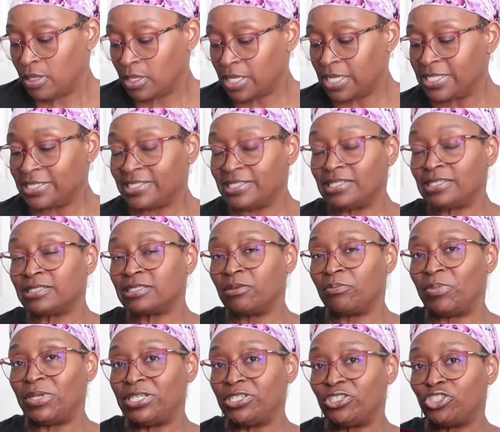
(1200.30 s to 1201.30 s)
Because this
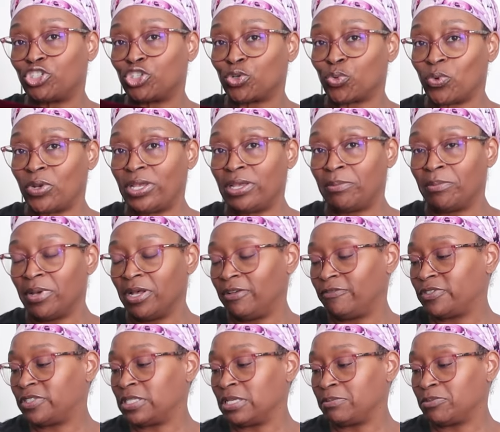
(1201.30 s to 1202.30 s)
could be trim
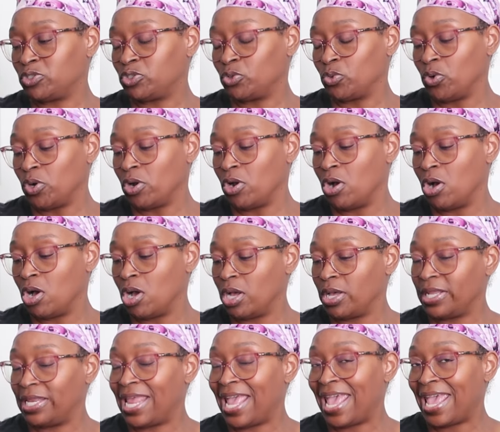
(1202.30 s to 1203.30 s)
of some sort
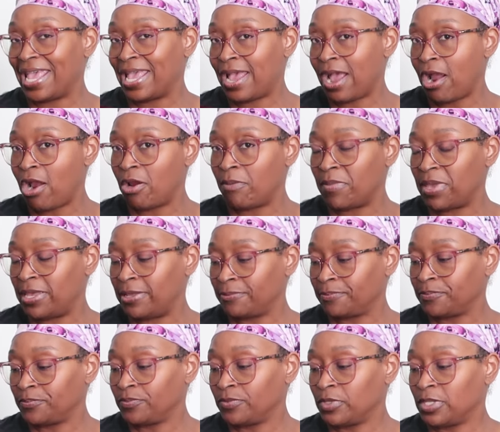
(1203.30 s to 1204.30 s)
on a
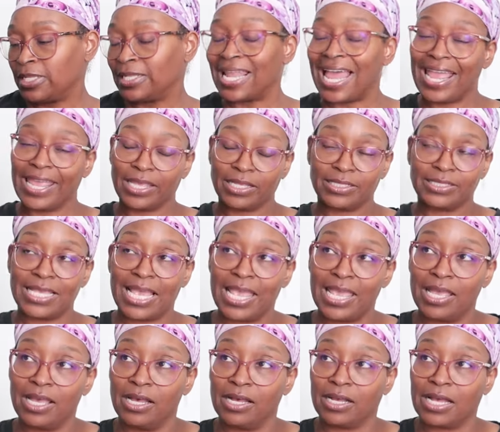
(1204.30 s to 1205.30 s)
garment, like
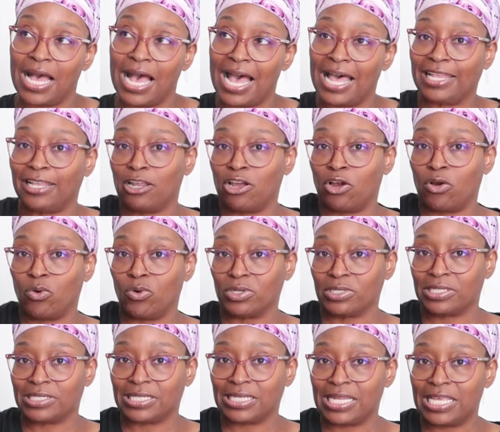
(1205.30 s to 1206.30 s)
say a collar or
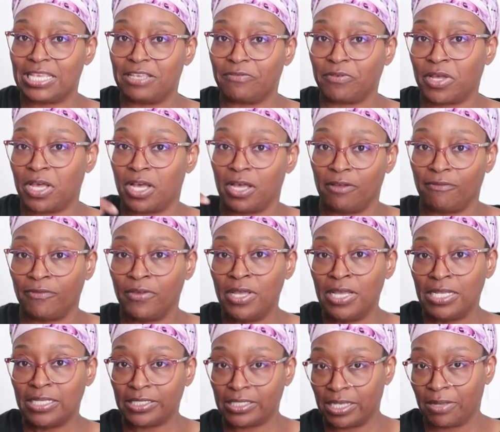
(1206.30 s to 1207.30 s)
sleeve cuff,
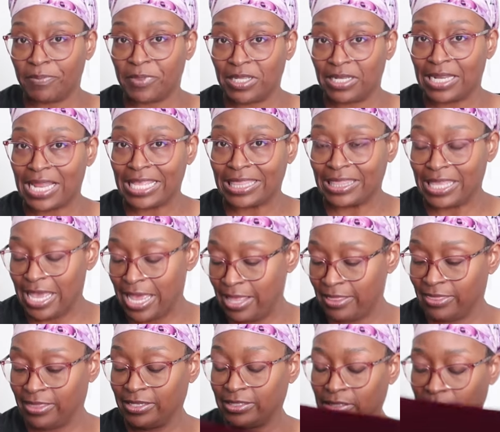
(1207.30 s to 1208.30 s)
something like
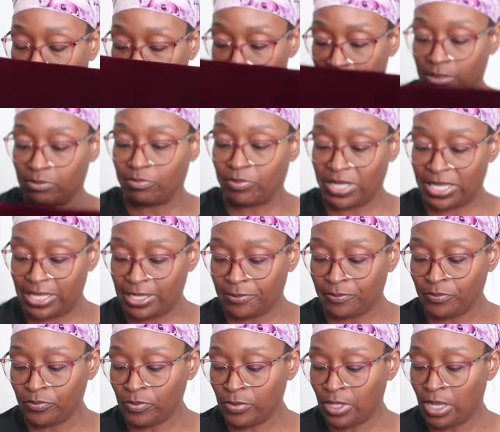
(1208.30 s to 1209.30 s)
that, this could
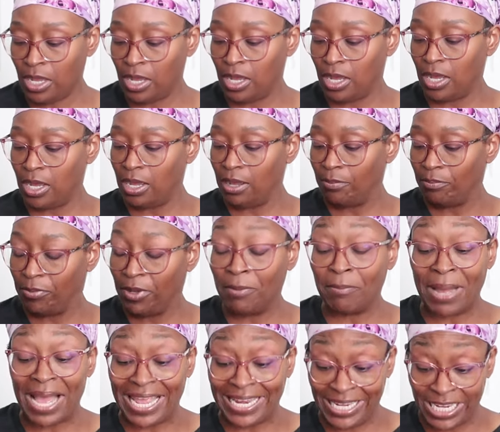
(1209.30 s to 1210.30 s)
be.
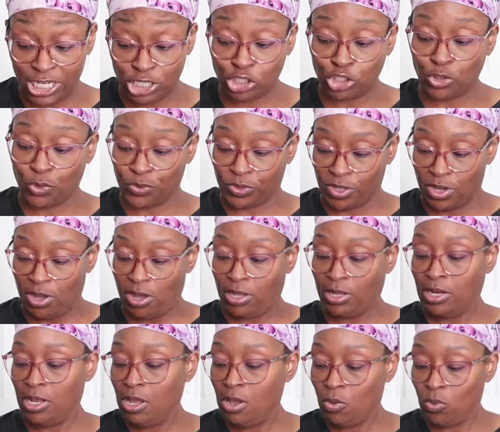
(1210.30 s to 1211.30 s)
But my initial
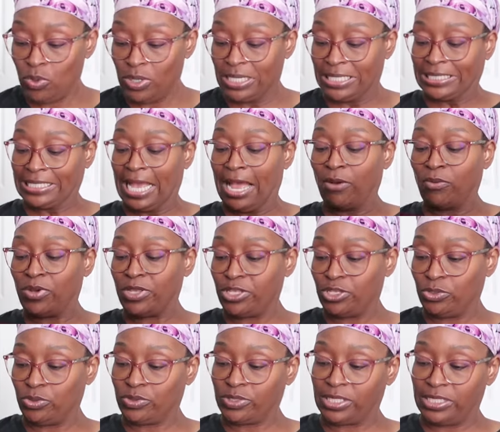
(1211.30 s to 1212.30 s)
thought was I would
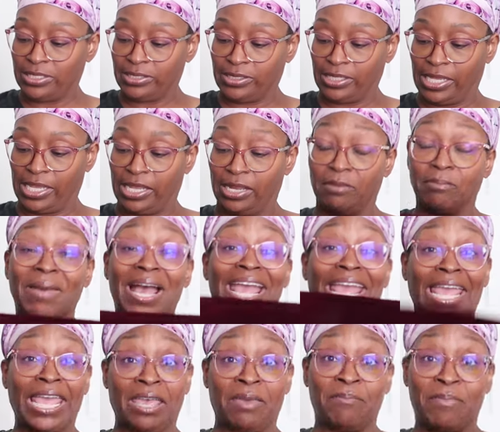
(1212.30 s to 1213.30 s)
use this in my
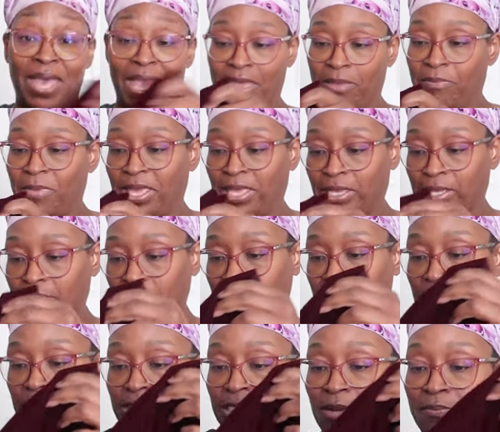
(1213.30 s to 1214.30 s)
handbag making,
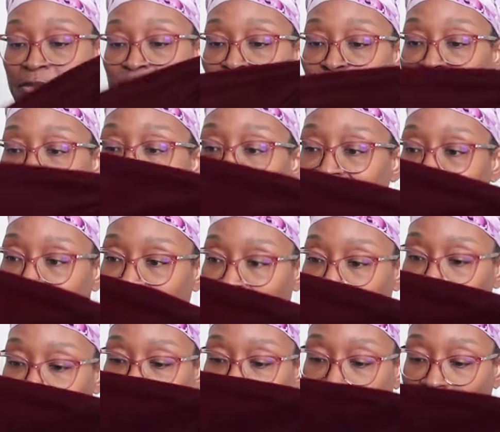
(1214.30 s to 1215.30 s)
something with my
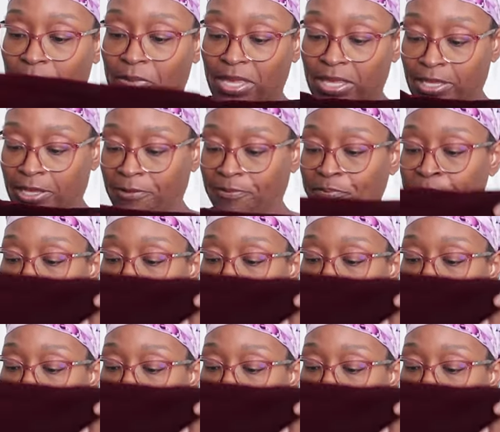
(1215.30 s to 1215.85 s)
handbag making